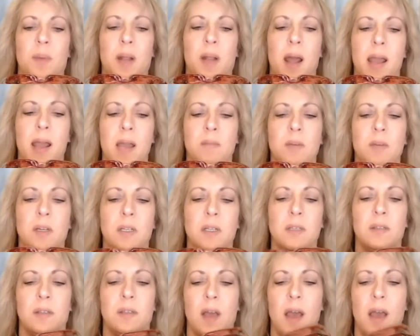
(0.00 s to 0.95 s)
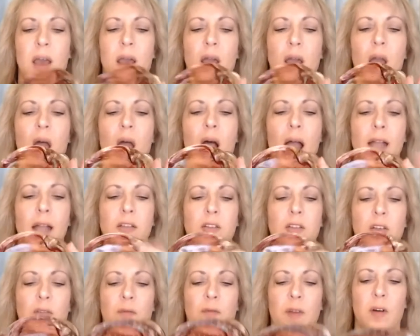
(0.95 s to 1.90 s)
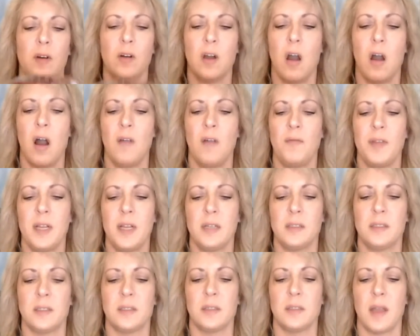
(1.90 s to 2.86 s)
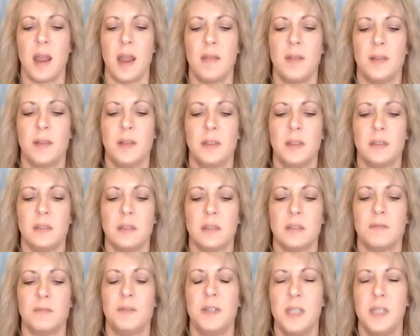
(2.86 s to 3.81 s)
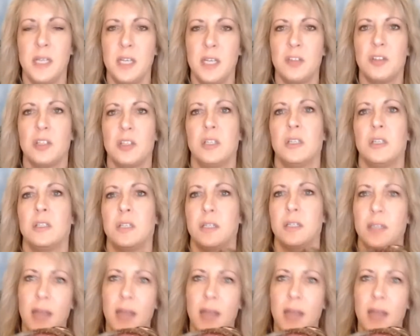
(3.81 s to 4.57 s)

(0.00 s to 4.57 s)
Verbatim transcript: but I am going to say I do feel confident to say that this is Venetian,